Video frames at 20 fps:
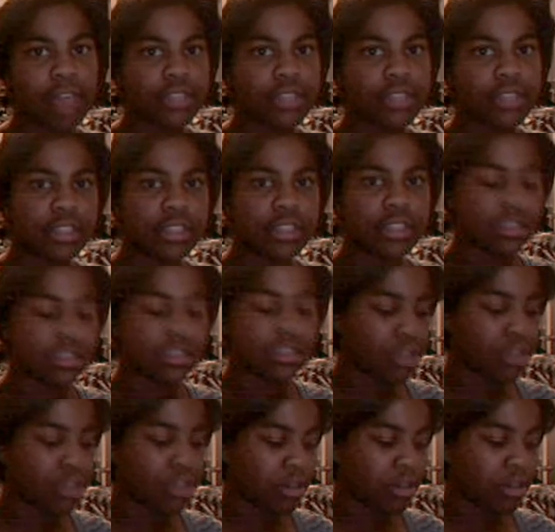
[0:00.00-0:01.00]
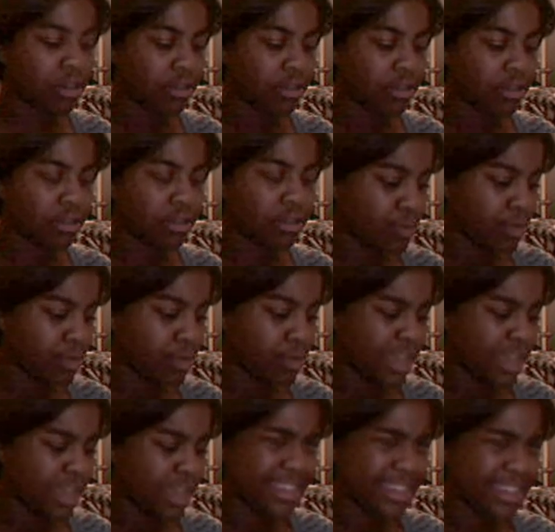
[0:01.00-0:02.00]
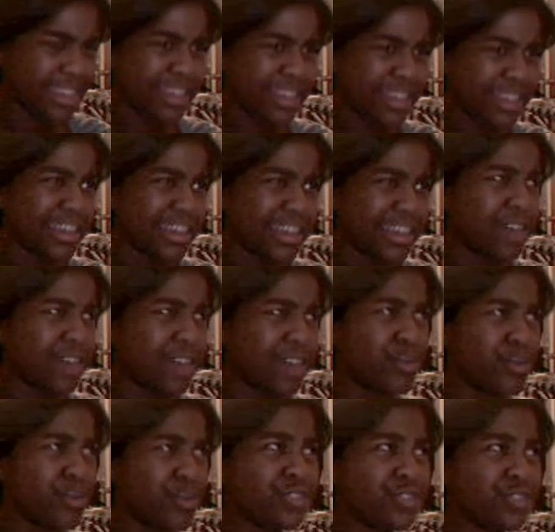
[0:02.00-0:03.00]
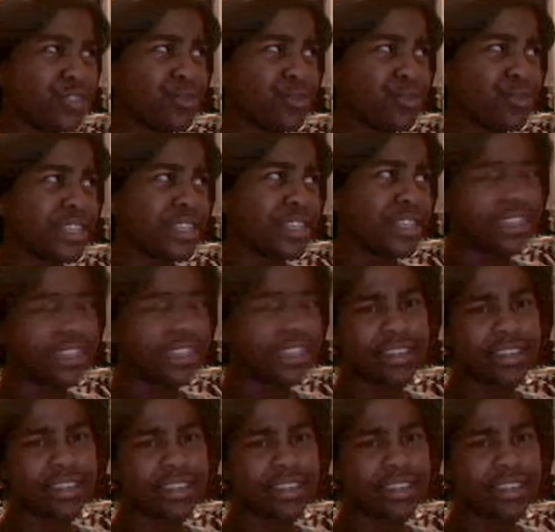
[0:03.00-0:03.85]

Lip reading: recently saw, I think, Voice of Reason.